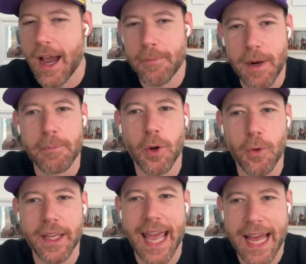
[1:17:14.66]
I'm
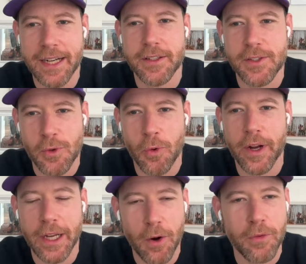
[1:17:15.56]
going Canada
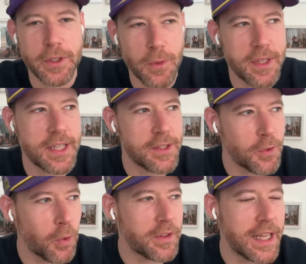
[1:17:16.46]
scoring over USA's
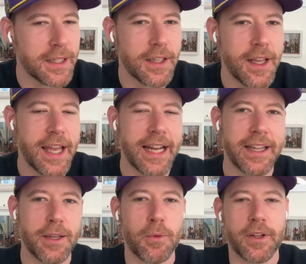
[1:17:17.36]
goaltending, and I
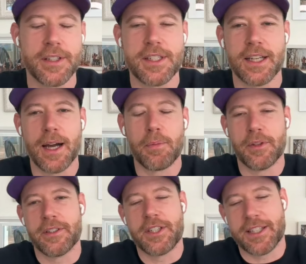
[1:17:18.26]
think we're going to see a
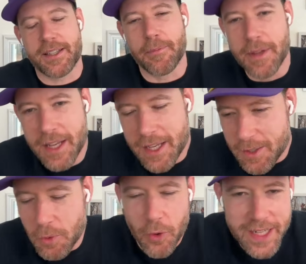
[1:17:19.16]
couple of just some
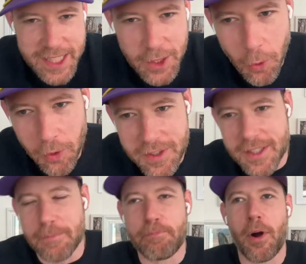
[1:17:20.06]
greasy goals
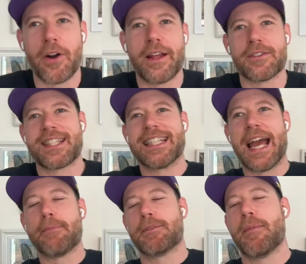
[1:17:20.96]
and some bar down
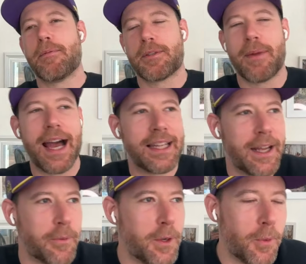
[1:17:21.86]
snipes and maybe some
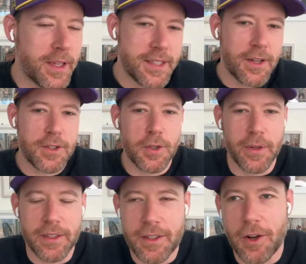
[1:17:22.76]
highlight reel ones there too.
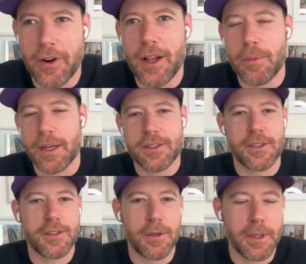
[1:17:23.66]
And Connor Hellebuck's
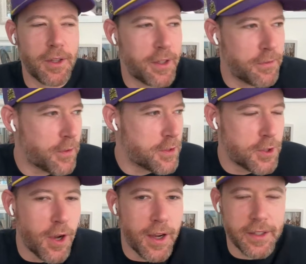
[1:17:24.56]
just going to be looking for his
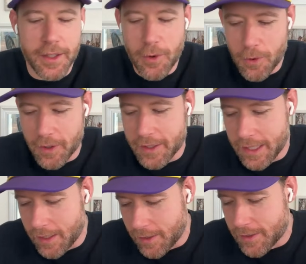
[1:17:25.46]
jock in the corner at
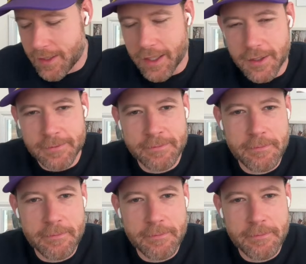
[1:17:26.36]
the end of this thing.